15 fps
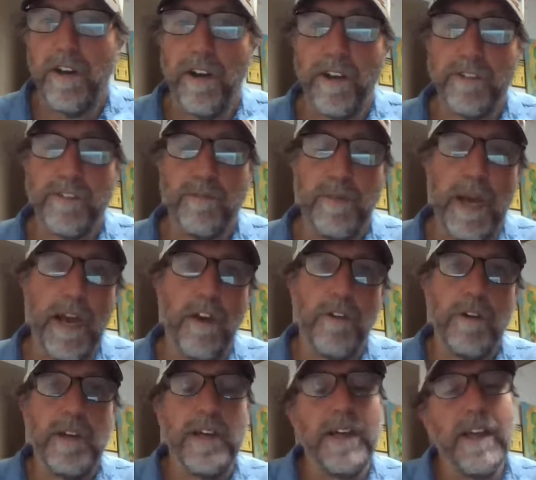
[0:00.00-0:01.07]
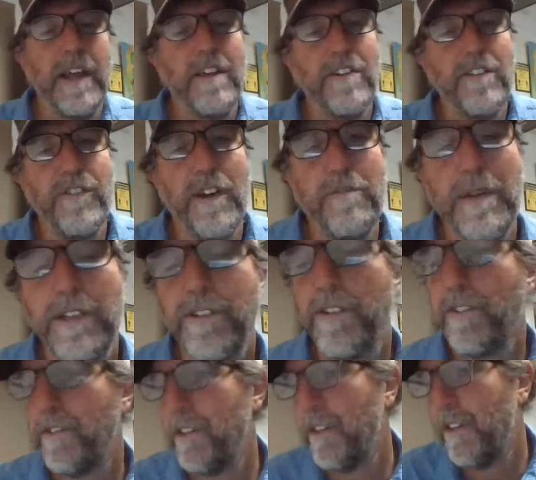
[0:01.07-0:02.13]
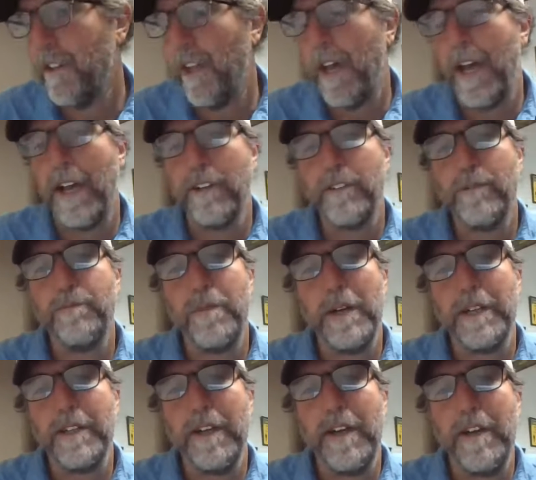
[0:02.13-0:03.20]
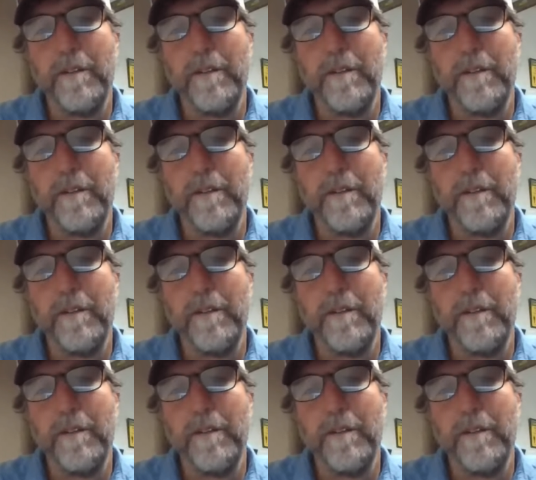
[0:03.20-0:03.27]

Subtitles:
talks about, and I don't know if I mentioned this in class, but